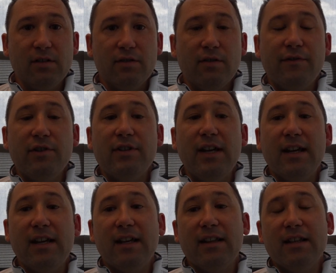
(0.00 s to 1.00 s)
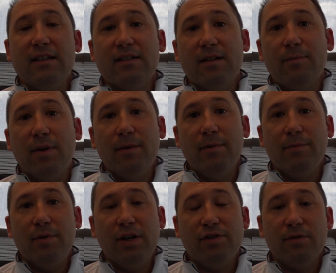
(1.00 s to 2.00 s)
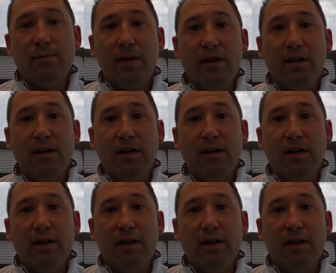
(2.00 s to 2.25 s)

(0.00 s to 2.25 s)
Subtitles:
So if you're taking these compartment pressure